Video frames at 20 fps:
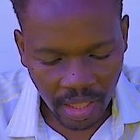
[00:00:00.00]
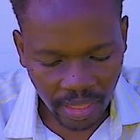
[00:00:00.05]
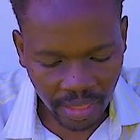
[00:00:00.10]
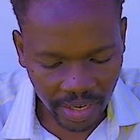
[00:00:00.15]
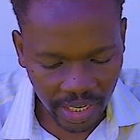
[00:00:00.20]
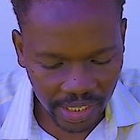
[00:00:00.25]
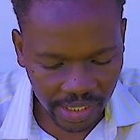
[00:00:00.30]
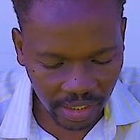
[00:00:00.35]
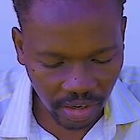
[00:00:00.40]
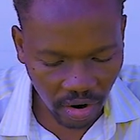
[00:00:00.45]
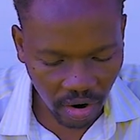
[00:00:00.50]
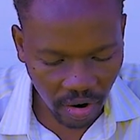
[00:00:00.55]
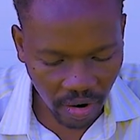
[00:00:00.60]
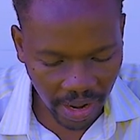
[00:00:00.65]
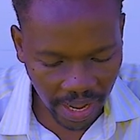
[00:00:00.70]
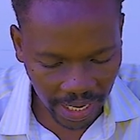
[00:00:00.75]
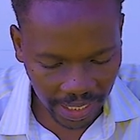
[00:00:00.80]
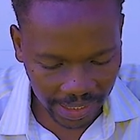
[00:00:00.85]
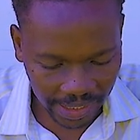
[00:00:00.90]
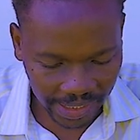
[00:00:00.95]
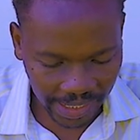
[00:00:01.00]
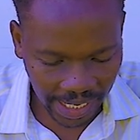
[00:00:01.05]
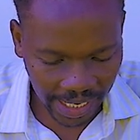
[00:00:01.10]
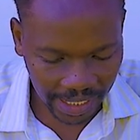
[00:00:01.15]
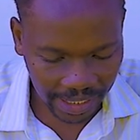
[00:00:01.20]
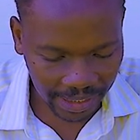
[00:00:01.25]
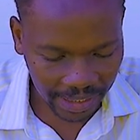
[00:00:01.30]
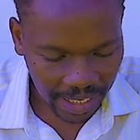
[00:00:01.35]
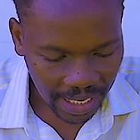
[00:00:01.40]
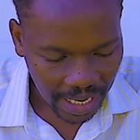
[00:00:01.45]
70.
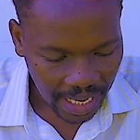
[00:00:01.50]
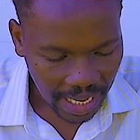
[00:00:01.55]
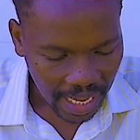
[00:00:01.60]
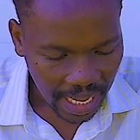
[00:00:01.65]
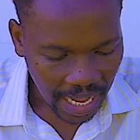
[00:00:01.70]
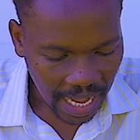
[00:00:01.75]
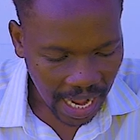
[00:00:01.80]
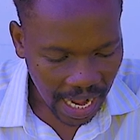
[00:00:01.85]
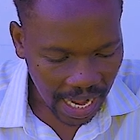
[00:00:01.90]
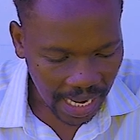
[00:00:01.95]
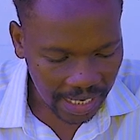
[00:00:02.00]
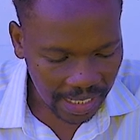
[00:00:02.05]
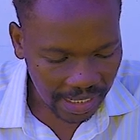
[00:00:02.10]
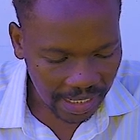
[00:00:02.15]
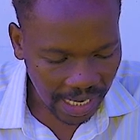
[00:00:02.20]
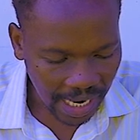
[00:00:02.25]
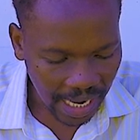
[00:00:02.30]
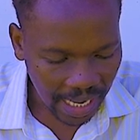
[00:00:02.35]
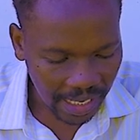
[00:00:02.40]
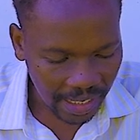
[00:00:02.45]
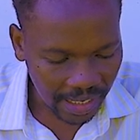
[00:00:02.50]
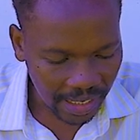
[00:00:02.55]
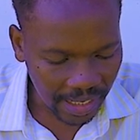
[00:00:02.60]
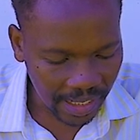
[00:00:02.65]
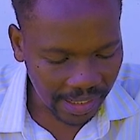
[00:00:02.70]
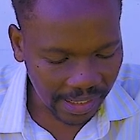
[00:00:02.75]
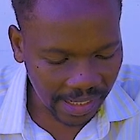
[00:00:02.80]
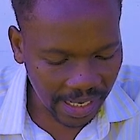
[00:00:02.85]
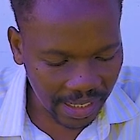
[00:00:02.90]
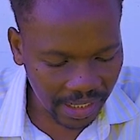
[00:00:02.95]
And he
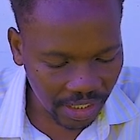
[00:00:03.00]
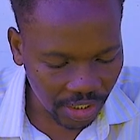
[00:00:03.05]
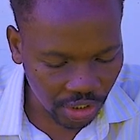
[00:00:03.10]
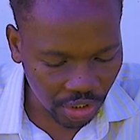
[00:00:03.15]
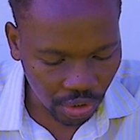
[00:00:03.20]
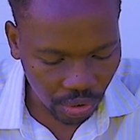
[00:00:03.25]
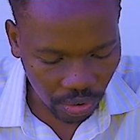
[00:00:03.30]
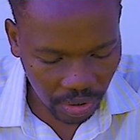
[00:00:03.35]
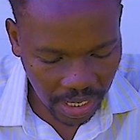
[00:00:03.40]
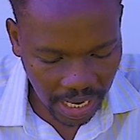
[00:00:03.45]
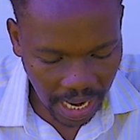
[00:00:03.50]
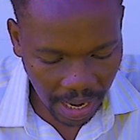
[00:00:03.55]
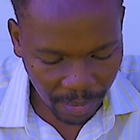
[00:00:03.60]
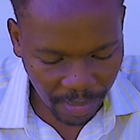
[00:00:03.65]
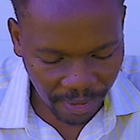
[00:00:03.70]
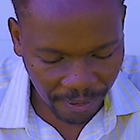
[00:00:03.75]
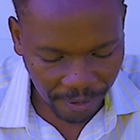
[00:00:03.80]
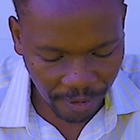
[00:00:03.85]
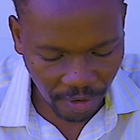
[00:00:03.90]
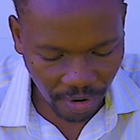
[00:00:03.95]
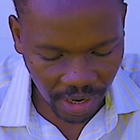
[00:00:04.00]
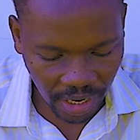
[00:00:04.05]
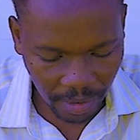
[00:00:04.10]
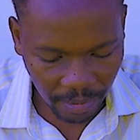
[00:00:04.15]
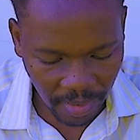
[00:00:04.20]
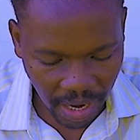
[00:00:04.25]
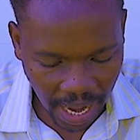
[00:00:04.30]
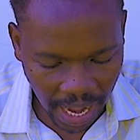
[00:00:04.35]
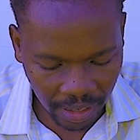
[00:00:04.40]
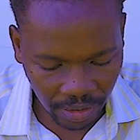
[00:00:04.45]
sent Judah before
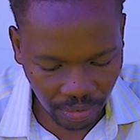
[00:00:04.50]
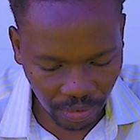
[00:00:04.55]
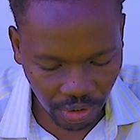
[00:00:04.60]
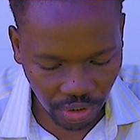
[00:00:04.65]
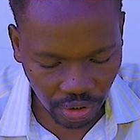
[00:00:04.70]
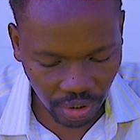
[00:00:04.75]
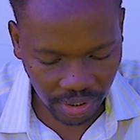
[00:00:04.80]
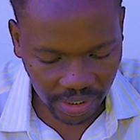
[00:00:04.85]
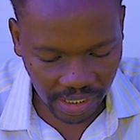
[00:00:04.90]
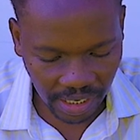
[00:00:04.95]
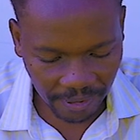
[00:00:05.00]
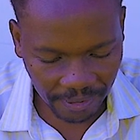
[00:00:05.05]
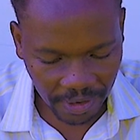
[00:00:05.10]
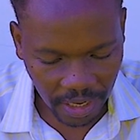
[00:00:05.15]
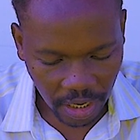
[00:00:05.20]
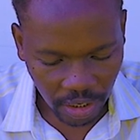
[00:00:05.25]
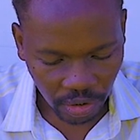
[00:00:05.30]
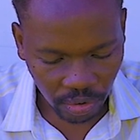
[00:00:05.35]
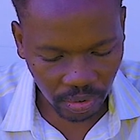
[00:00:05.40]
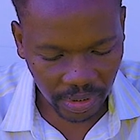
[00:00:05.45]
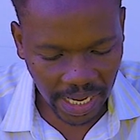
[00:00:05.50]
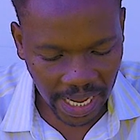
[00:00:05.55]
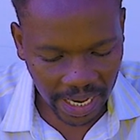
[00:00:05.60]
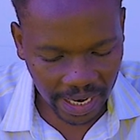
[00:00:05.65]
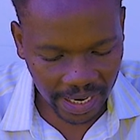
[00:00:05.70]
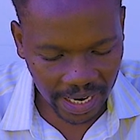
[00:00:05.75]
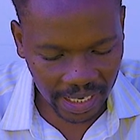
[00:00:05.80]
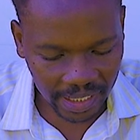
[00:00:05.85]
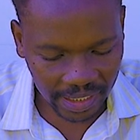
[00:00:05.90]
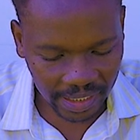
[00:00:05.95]
him unto Joseph to
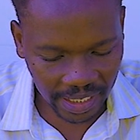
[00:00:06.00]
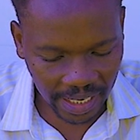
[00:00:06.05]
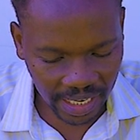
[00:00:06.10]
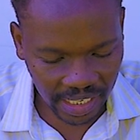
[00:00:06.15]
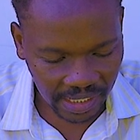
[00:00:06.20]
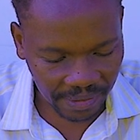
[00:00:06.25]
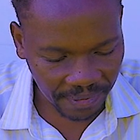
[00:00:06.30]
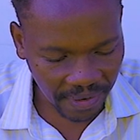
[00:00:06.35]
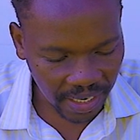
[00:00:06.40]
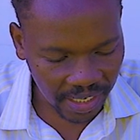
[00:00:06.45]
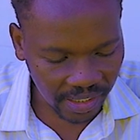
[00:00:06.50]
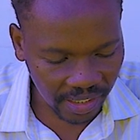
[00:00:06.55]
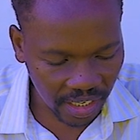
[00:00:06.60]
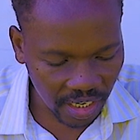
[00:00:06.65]
direct his face